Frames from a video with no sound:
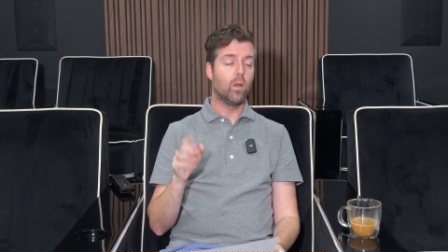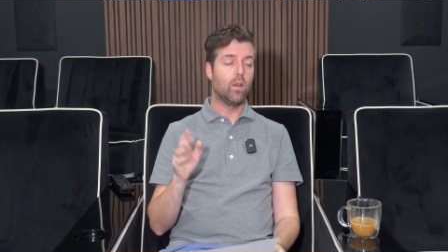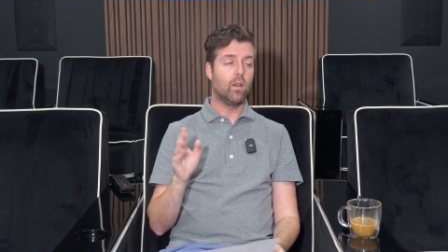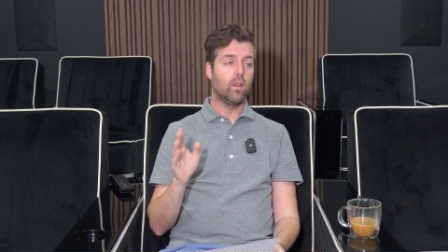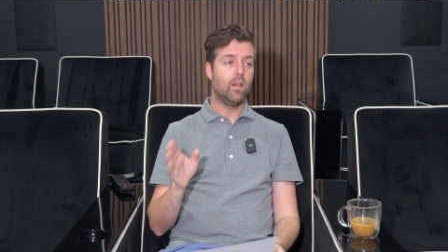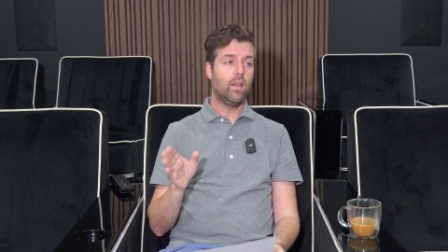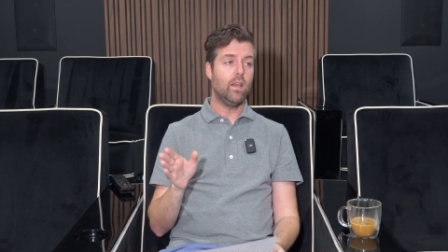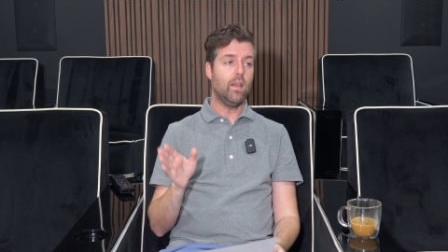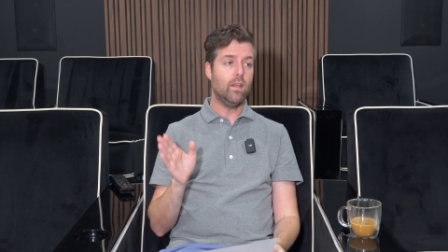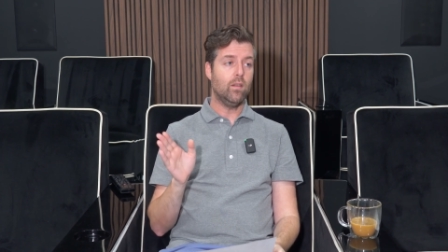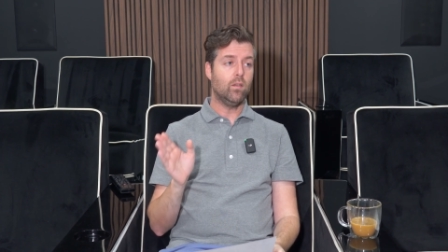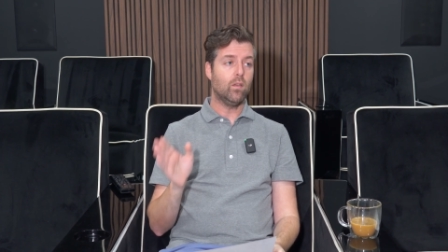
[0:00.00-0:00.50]
What
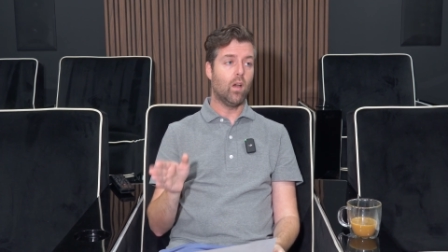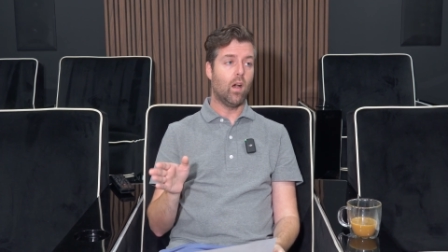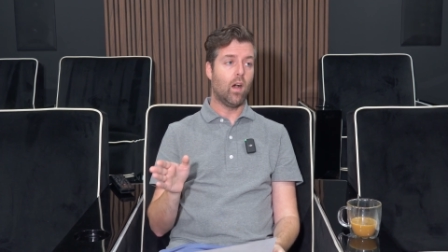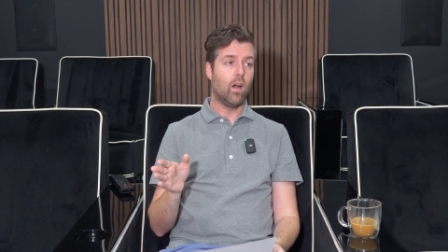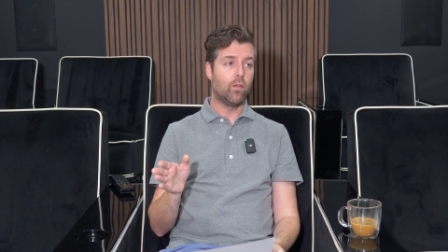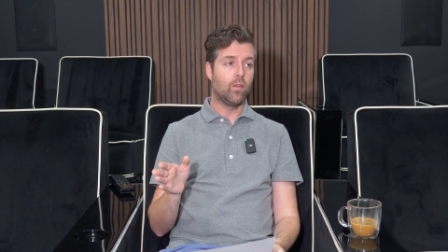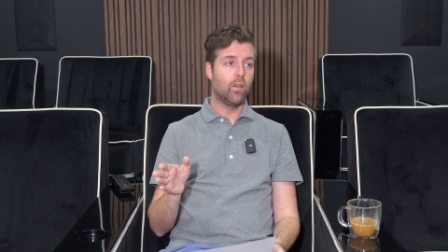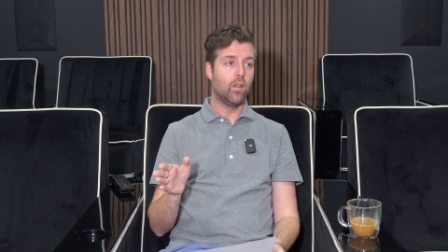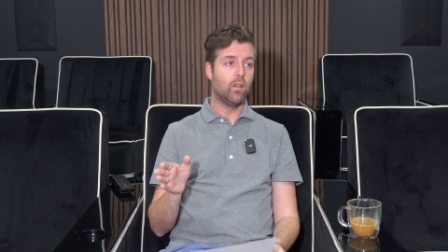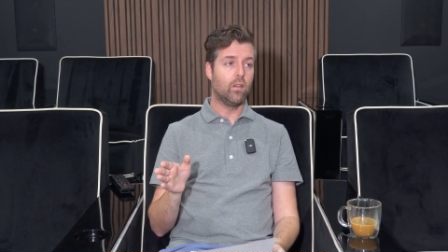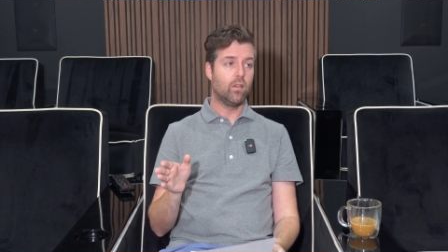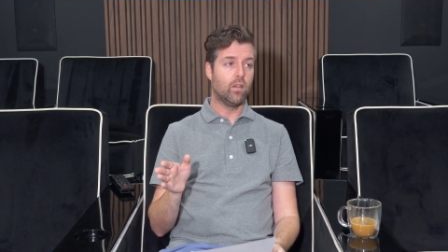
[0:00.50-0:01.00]
he's
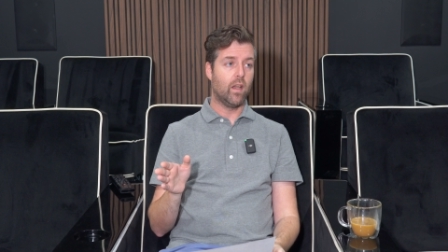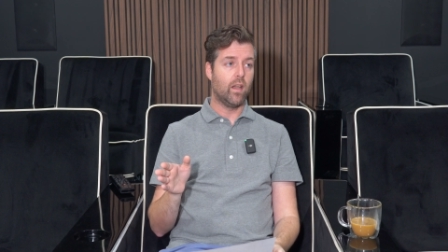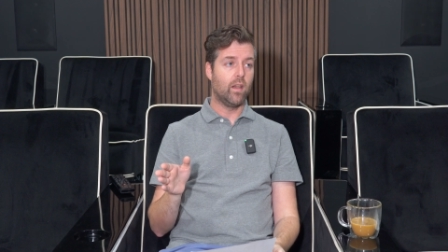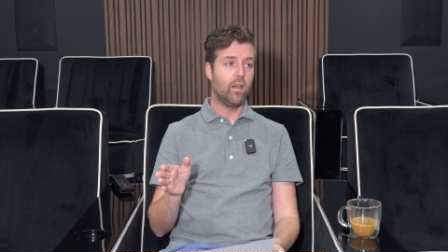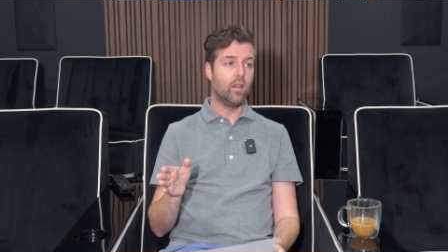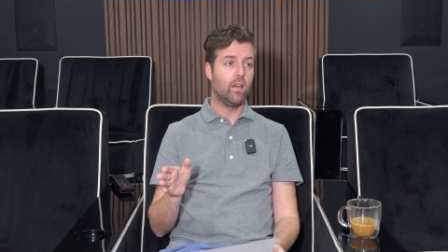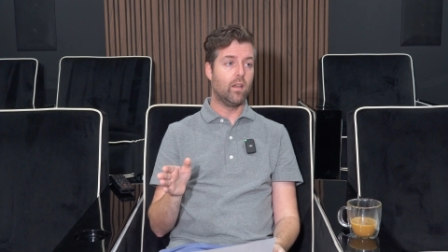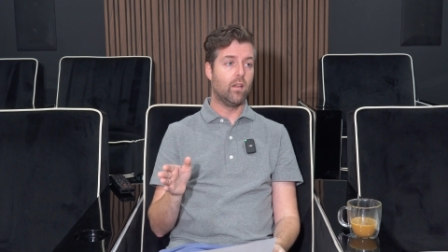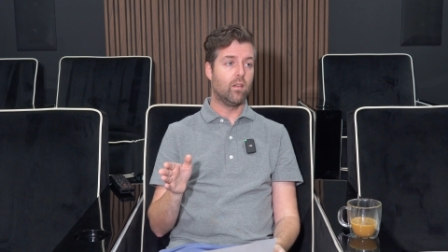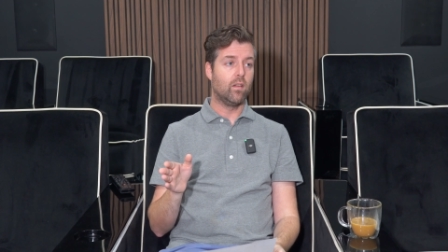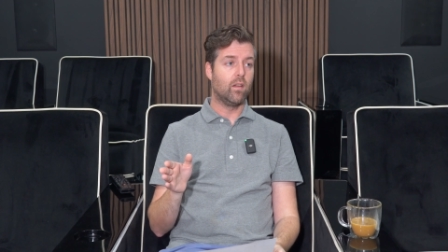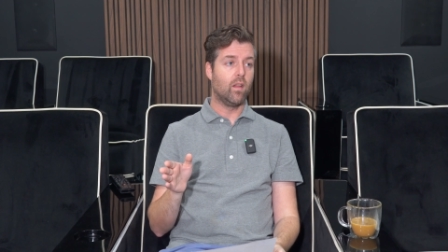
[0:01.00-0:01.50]
often
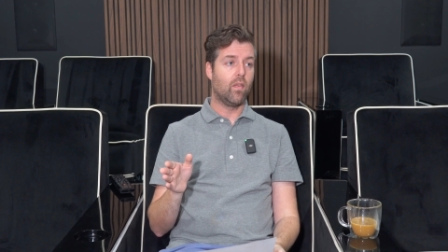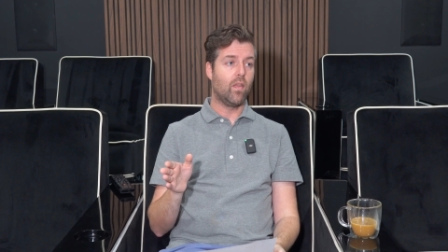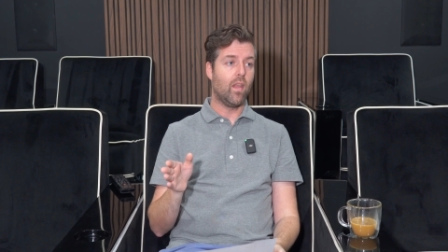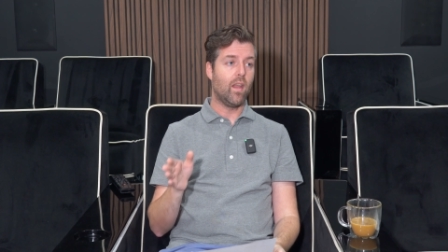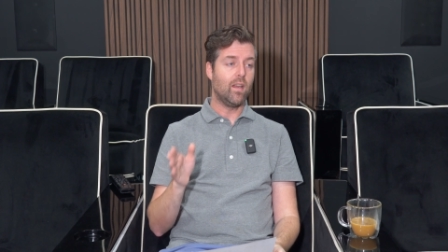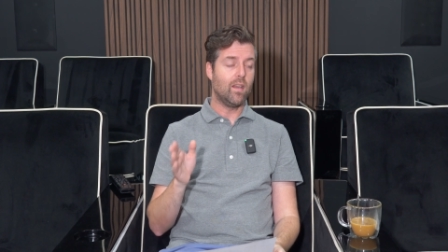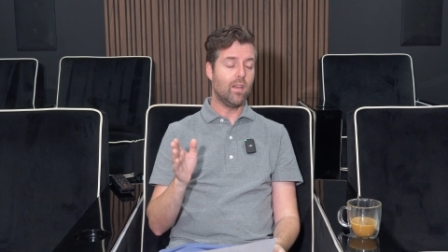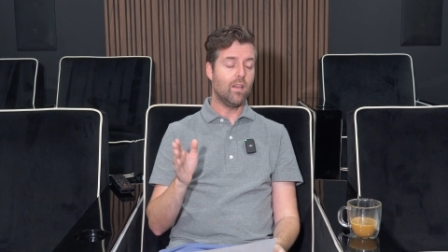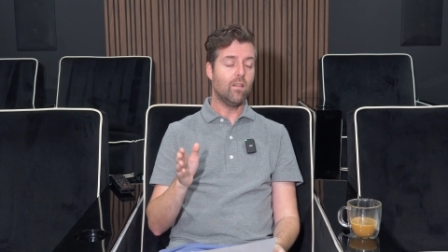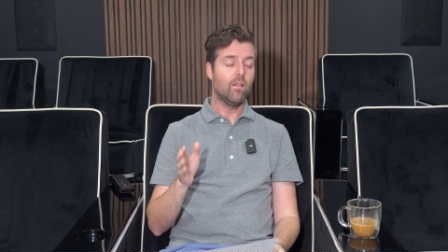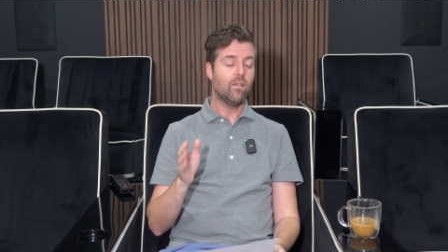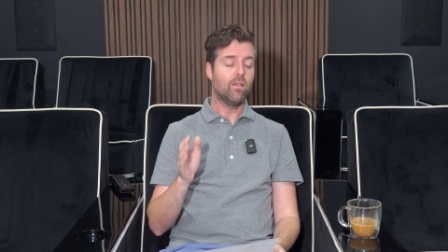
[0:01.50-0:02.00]
cited is that
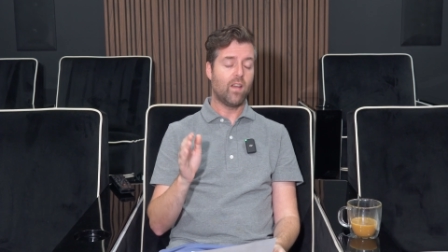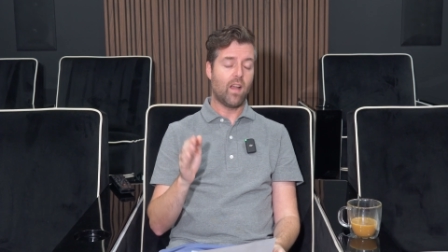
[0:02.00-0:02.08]
they didn't